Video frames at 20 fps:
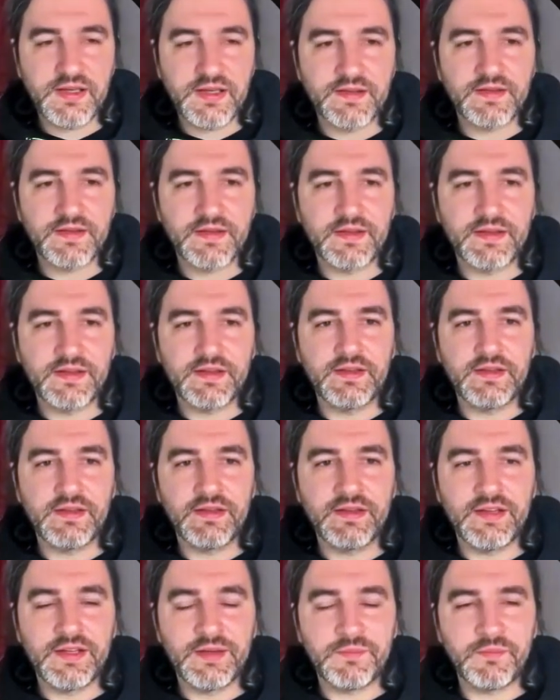And then
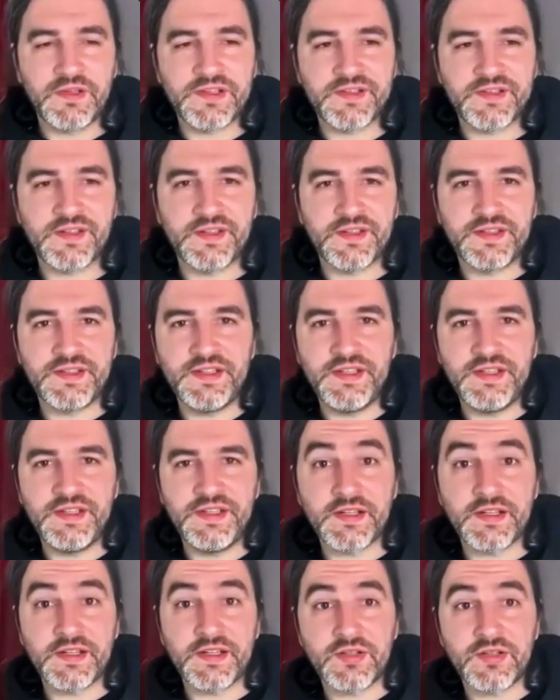it means that D is
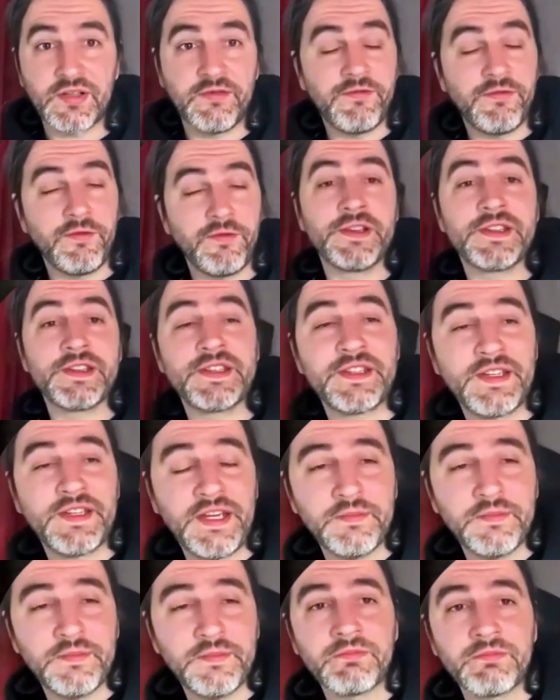actually a false
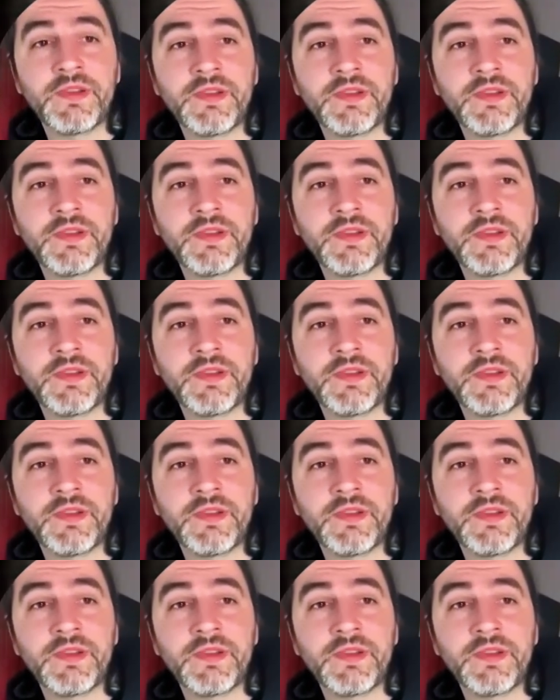statement.